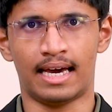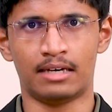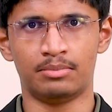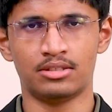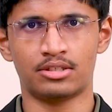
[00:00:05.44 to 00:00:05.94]
I
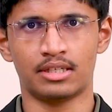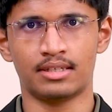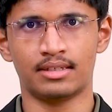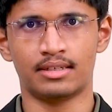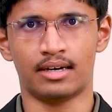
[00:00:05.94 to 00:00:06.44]
have been
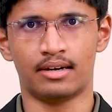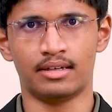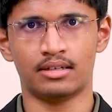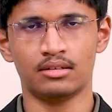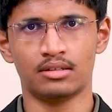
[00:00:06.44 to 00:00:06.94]
studying in
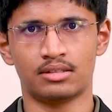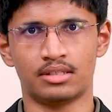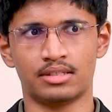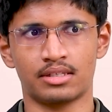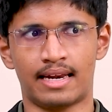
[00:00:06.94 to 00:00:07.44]
Narayana
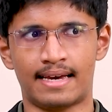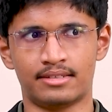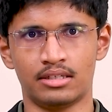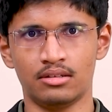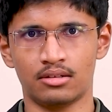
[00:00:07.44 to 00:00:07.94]
since
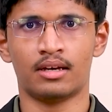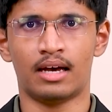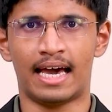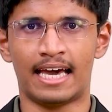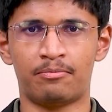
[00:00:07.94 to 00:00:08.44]
class 8.
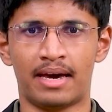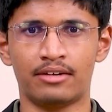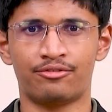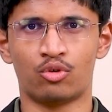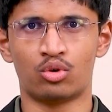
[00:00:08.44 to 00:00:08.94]
I have
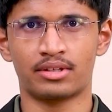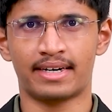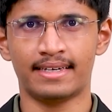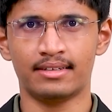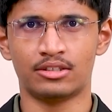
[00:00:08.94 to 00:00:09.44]
bagged 4th
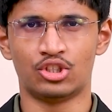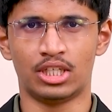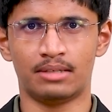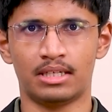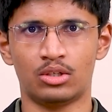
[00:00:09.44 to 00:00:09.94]
rank in
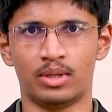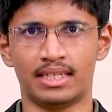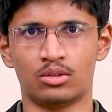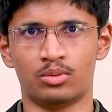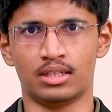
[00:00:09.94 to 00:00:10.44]
JEE in
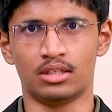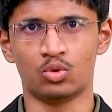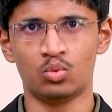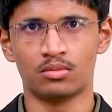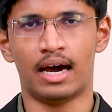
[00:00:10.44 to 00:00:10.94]

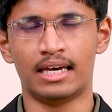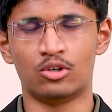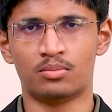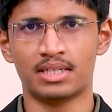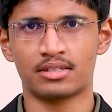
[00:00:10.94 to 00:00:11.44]
2022. I
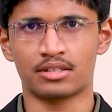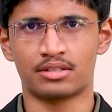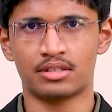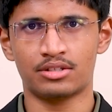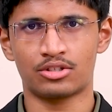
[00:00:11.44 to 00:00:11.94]
owe my
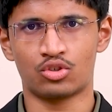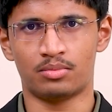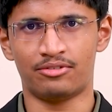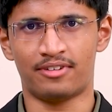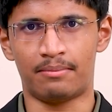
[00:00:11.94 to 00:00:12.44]
success to
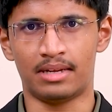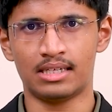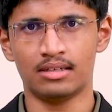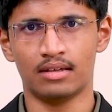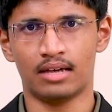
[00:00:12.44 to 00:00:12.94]
my
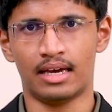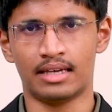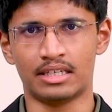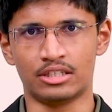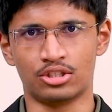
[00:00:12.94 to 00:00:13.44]
family
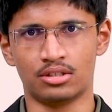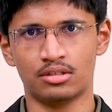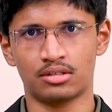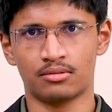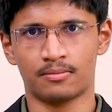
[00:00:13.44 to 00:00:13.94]
and
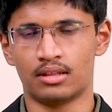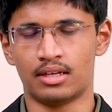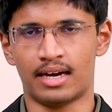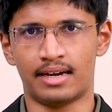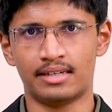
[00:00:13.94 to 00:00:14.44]
teachers.
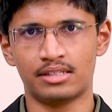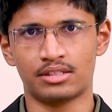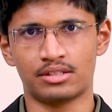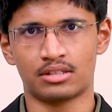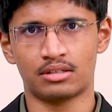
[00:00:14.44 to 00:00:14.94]
The Narayana
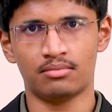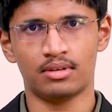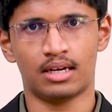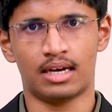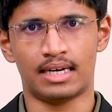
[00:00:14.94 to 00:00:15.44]

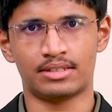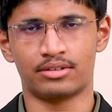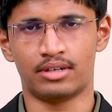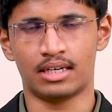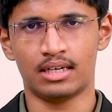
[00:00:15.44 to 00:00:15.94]
system has
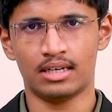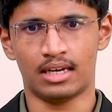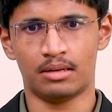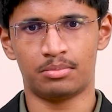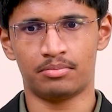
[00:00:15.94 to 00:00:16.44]
greatly
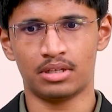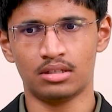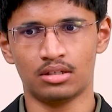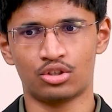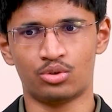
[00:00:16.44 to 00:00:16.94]
helped me
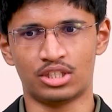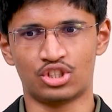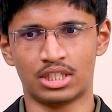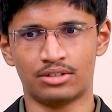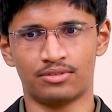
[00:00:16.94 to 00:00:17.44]
to
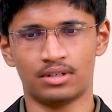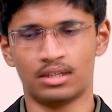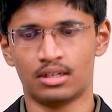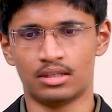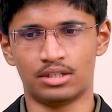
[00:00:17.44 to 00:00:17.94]
achieve
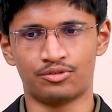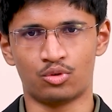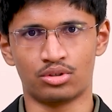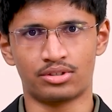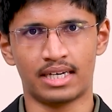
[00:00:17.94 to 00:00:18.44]
this
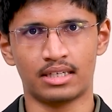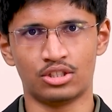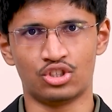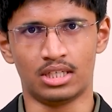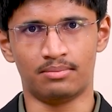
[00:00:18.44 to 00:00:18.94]
4th rank
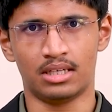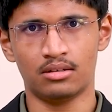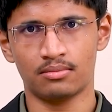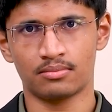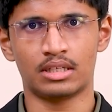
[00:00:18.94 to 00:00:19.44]
in
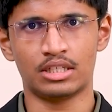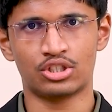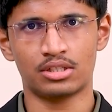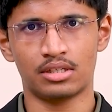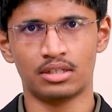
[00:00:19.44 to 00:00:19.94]
JEE.
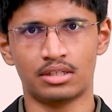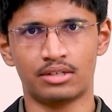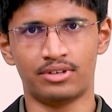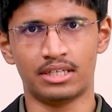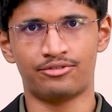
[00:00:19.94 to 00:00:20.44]
Teachers here
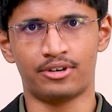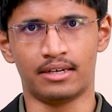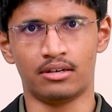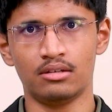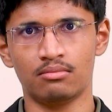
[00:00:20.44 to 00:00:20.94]
are very
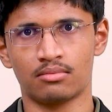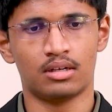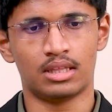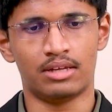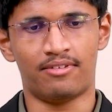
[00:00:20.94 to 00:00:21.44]
friendly.
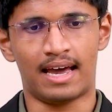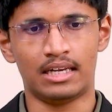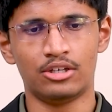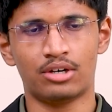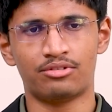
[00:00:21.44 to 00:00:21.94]
They
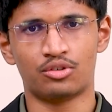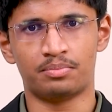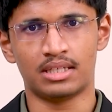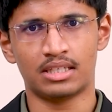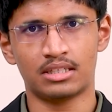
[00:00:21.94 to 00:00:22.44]
value our
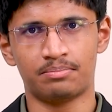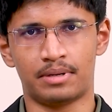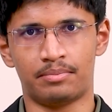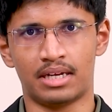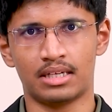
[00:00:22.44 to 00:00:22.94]
opinion in
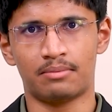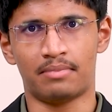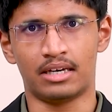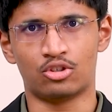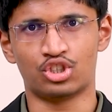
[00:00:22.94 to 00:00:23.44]
preparing the
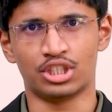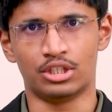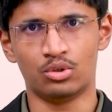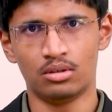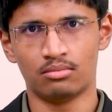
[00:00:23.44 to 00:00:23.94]
micro
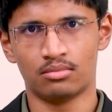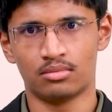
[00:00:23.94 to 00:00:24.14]
schedule.